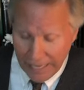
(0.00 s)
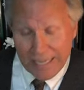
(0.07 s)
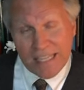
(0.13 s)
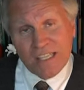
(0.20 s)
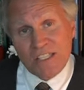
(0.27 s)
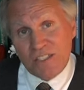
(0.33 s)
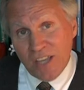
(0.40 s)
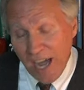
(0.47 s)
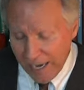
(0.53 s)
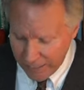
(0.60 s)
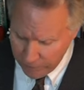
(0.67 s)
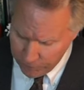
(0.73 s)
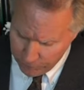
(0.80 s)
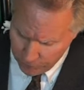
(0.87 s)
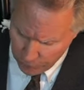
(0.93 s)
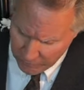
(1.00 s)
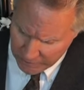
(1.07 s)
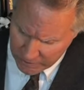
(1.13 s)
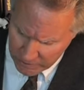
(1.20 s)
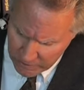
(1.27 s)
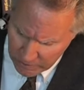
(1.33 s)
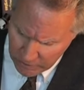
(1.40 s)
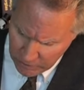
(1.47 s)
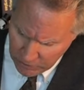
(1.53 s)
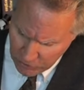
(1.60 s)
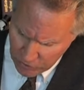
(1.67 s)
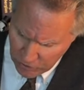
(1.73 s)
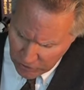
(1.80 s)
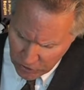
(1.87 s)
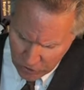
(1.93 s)
and exotic freaks
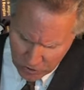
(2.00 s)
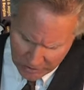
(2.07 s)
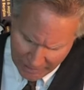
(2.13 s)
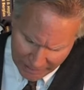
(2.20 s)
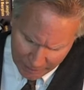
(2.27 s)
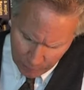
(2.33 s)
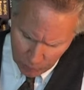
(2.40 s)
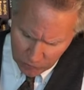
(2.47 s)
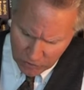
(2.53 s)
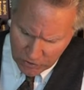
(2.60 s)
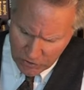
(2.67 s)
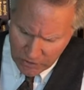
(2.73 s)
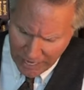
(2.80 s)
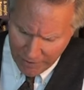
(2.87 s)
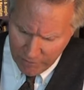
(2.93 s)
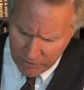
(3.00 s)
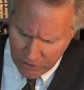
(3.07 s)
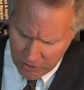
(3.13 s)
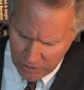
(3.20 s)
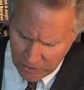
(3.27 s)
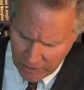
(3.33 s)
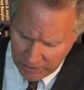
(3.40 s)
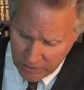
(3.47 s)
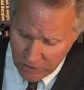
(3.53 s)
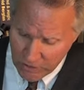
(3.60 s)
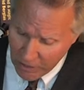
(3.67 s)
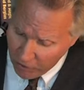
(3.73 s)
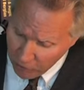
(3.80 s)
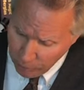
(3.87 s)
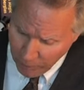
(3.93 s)
such as cannibals and savages, and
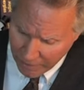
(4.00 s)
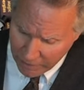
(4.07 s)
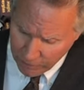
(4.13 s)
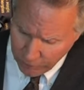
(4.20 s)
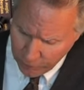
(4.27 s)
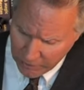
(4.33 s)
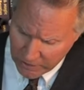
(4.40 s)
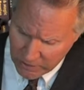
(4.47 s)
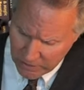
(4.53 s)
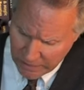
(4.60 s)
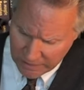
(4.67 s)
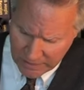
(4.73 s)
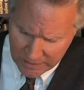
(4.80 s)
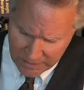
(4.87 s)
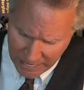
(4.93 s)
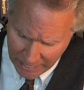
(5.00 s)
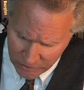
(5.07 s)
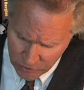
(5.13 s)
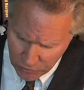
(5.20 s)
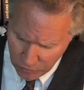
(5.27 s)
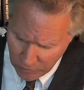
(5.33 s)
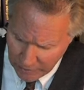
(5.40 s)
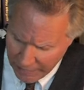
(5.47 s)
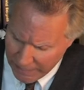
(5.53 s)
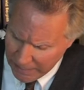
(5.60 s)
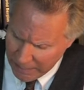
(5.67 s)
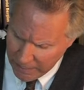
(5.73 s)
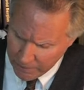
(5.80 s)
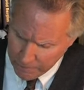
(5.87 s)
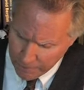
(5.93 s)
self-made freaks like the tattooed
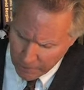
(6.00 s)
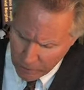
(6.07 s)
lady,